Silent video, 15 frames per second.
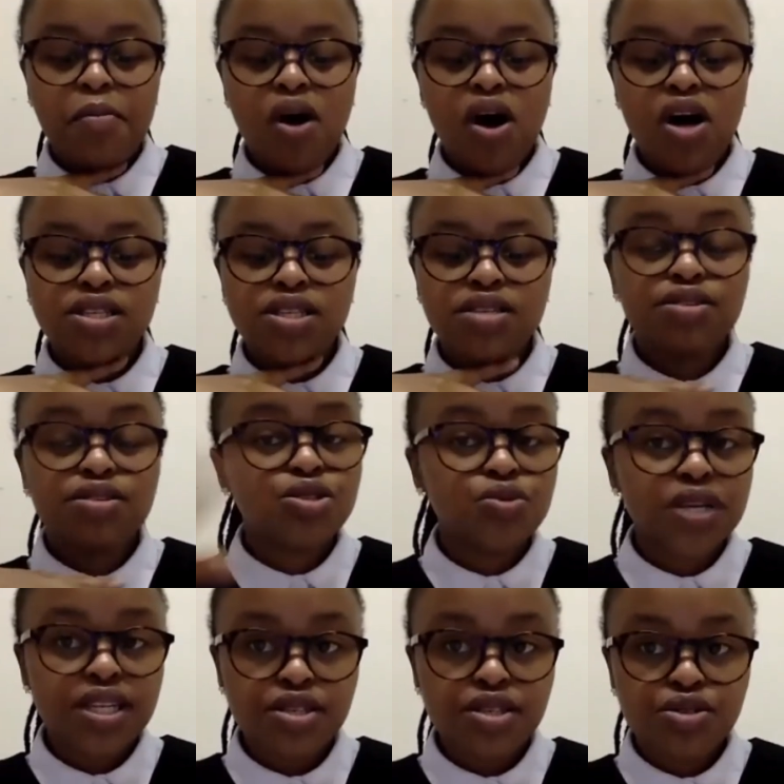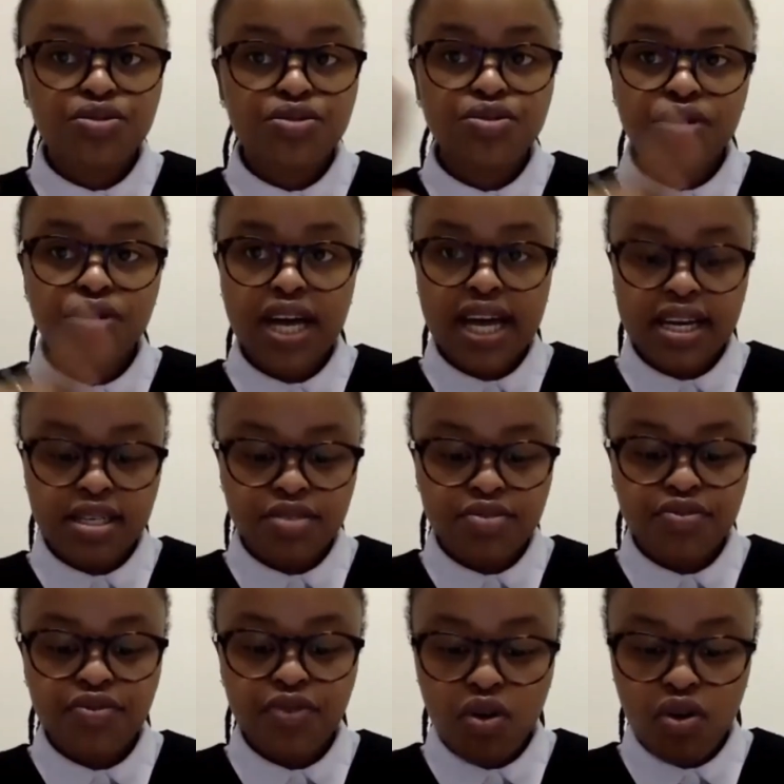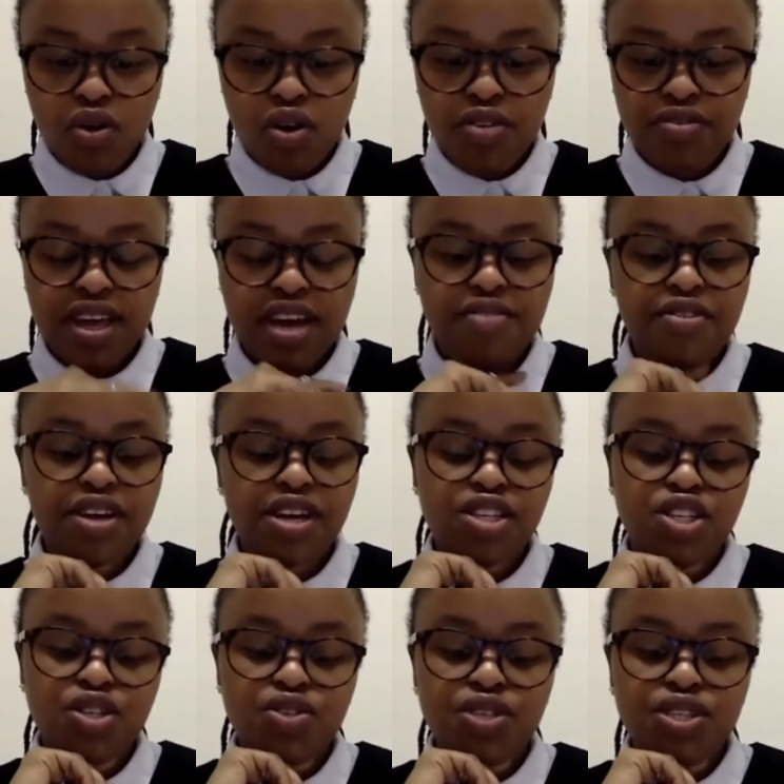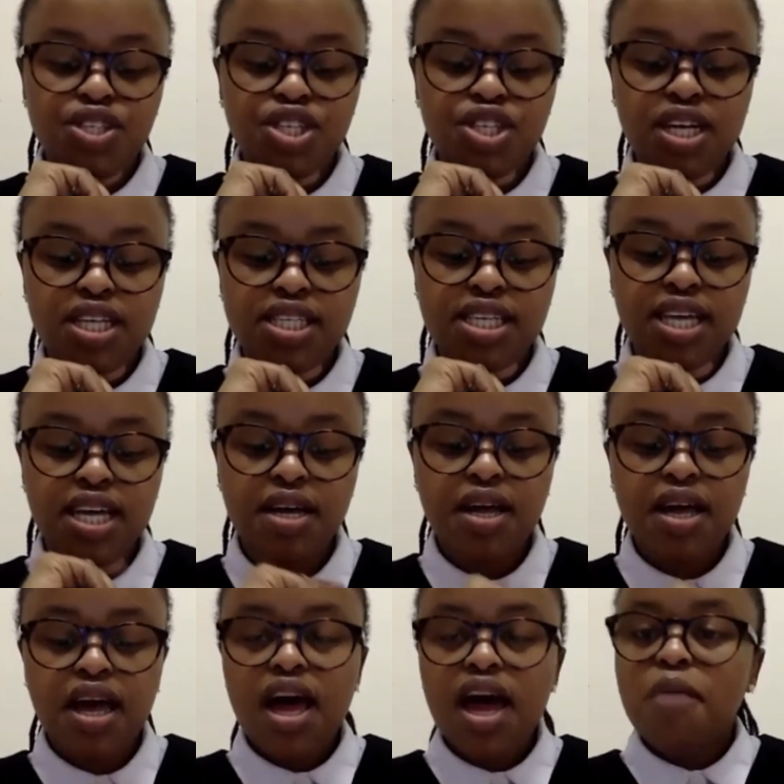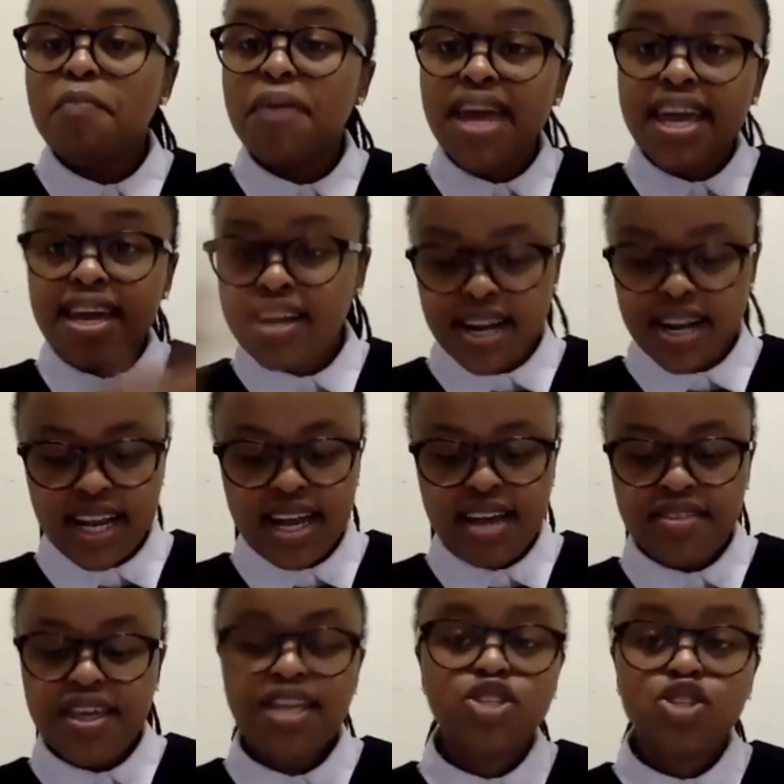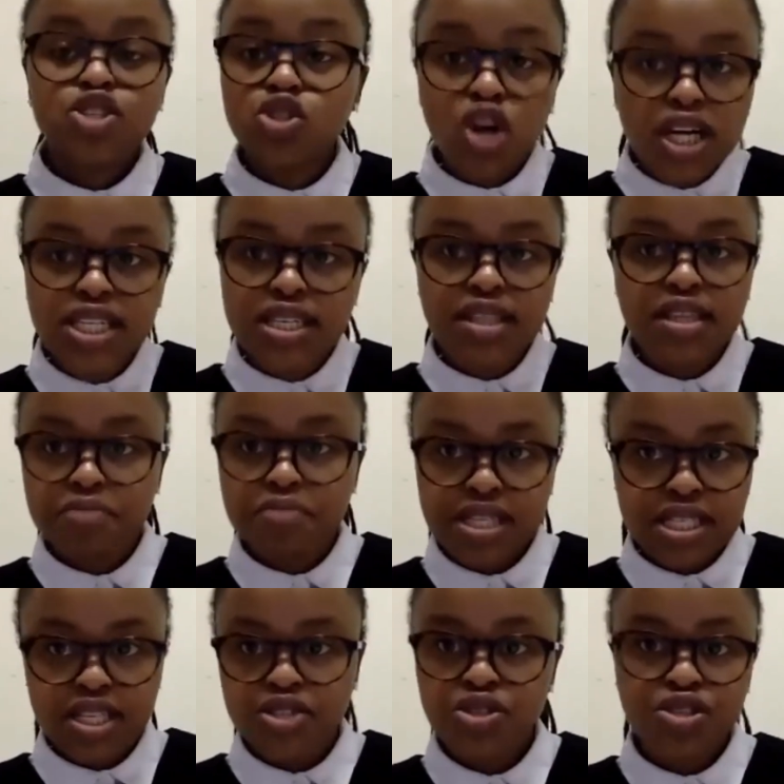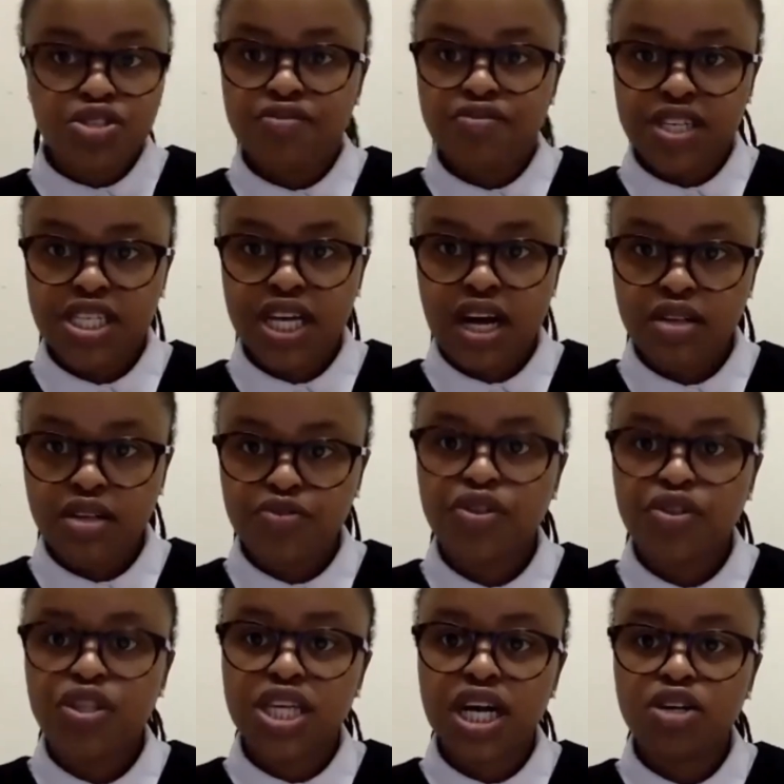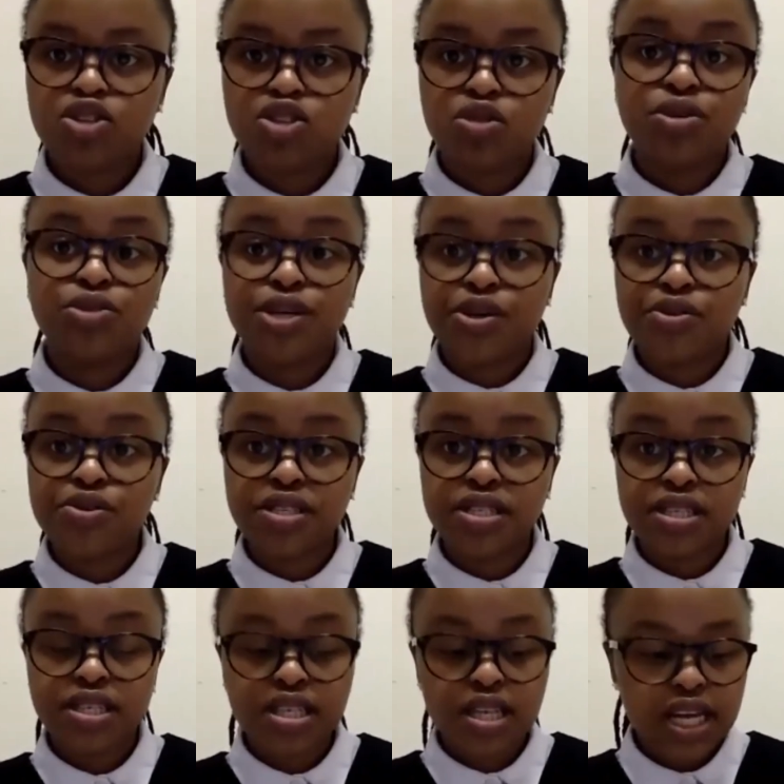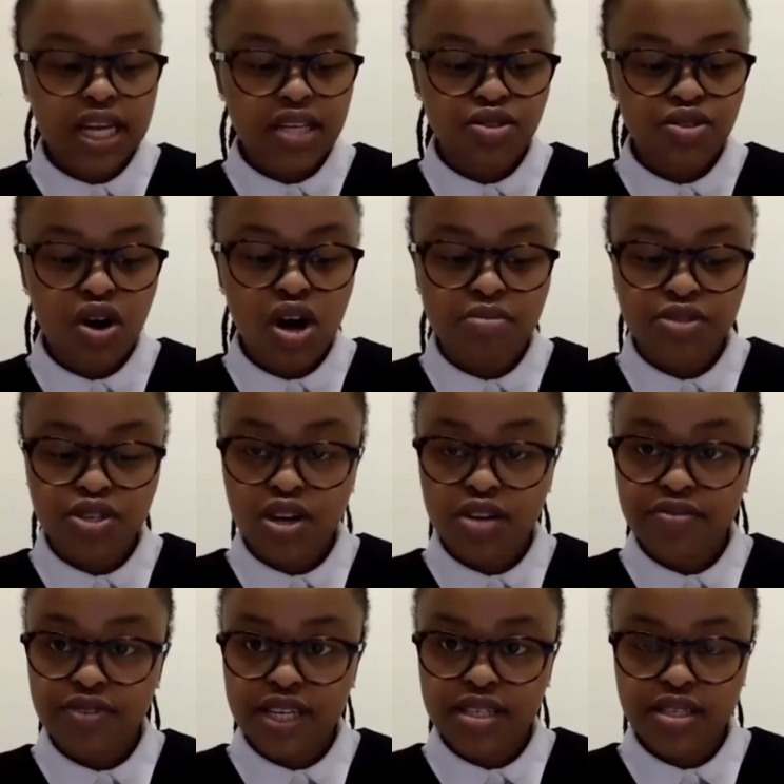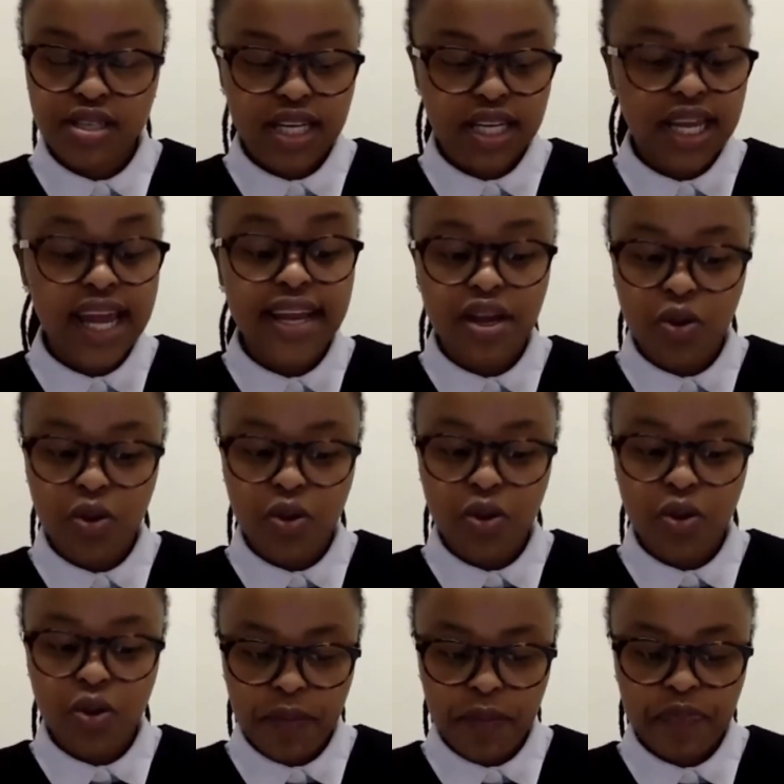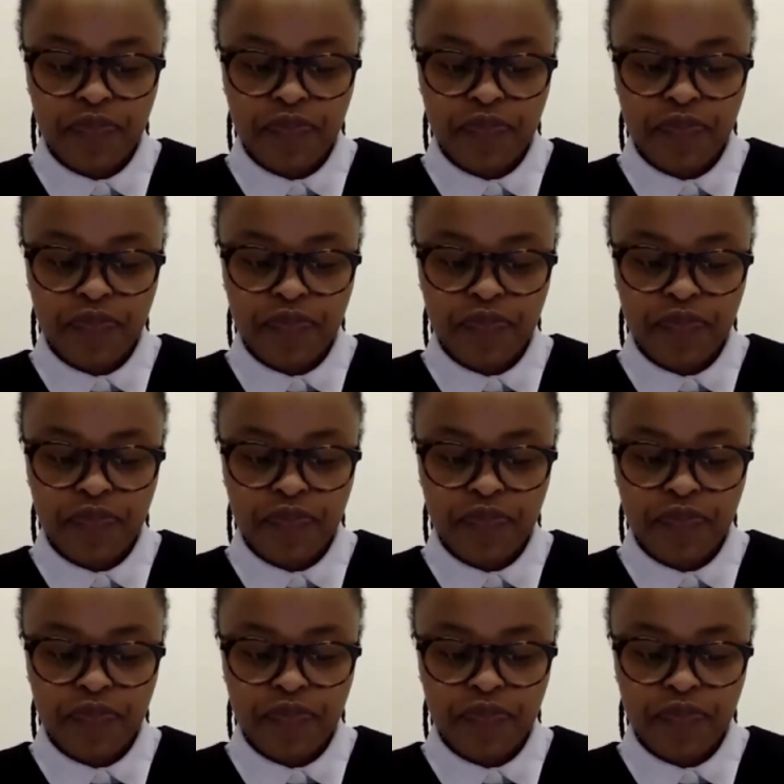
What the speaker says: Articles 22 and 4 of the African Children's Charter make it clear that it's not in the best interest of the child for the child to be recruited into armed conflict in any way.